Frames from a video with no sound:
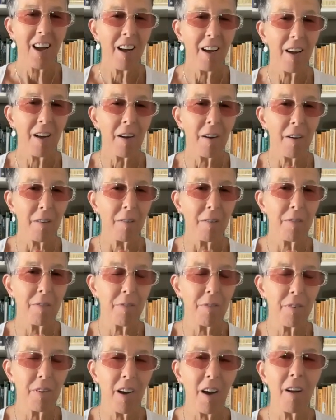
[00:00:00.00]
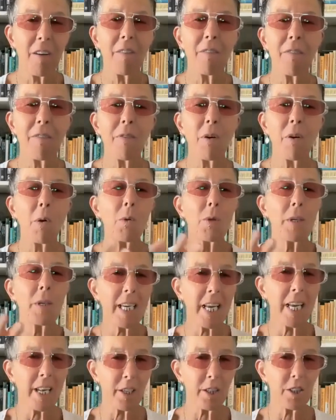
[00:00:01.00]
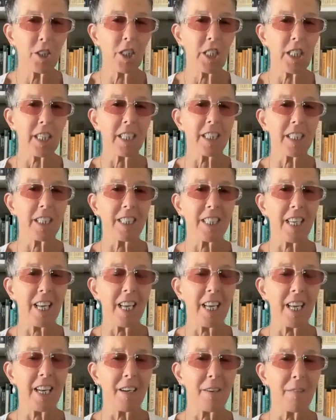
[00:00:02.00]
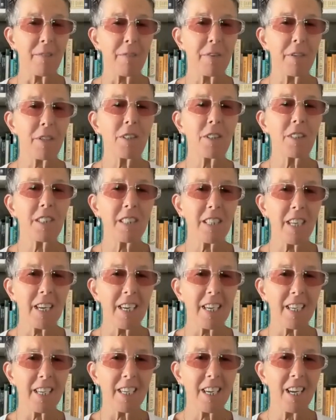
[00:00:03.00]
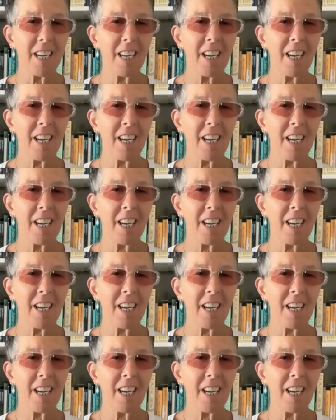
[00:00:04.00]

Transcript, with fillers: of unfolding energies, and it feels like